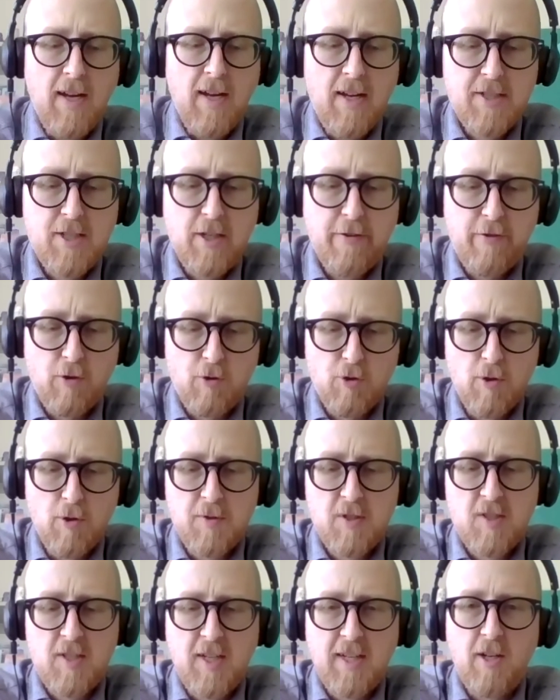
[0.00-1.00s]
different
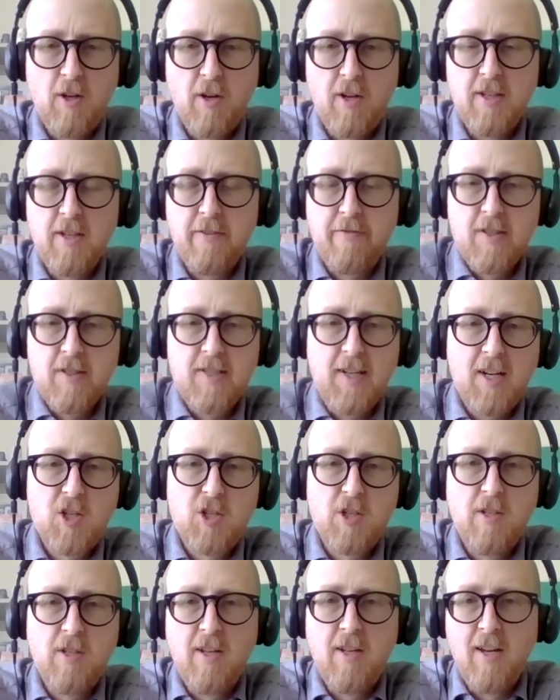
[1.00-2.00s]
groups taking on a different
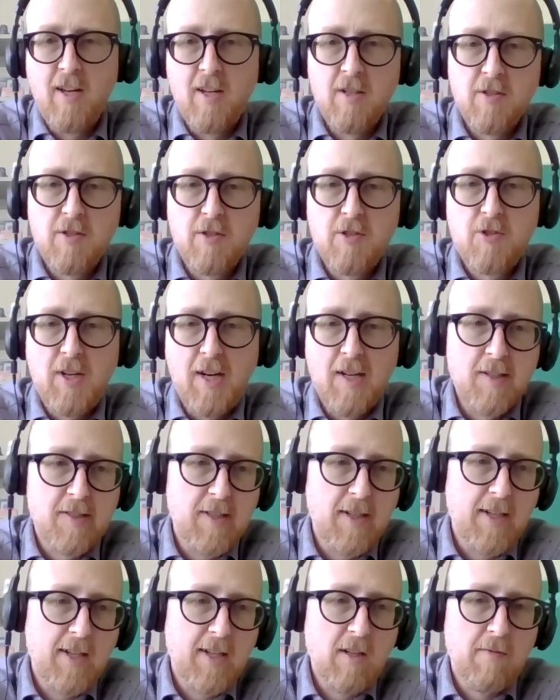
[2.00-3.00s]
section and
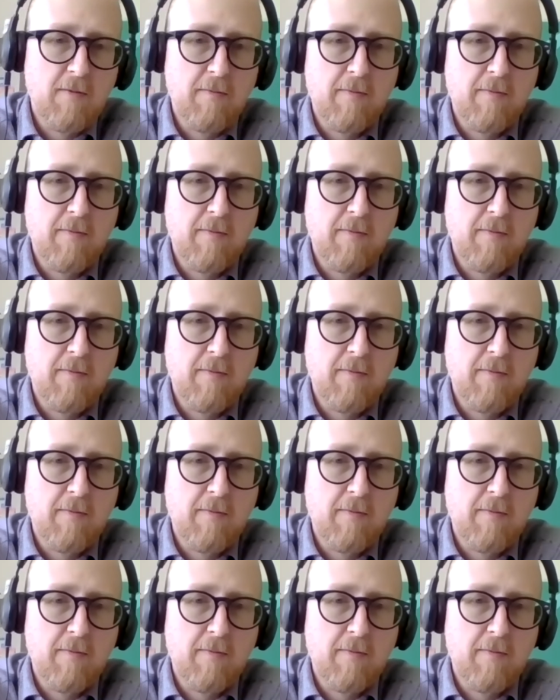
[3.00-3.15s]
translating it